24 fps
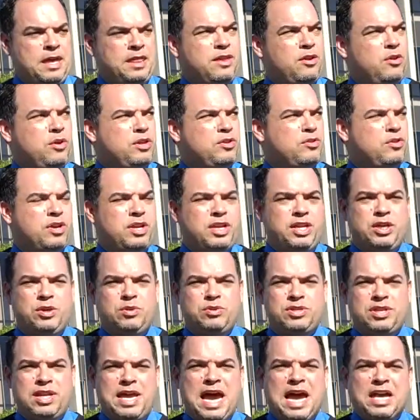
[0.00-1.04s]
They're either going to
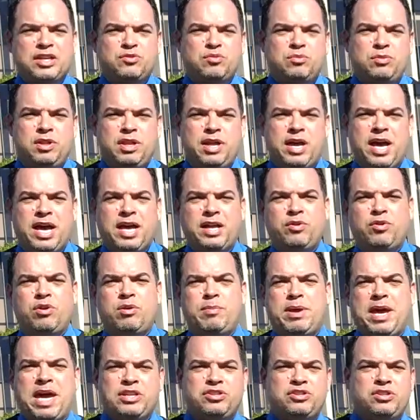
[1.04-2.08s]
use an actual line or an
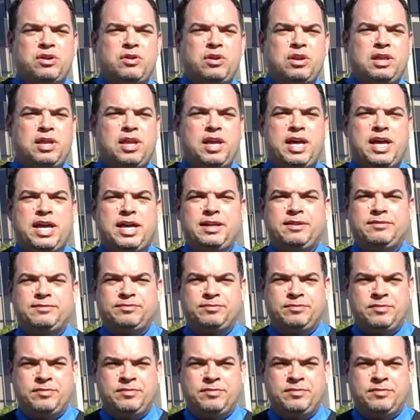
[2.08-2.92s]
imaginary line,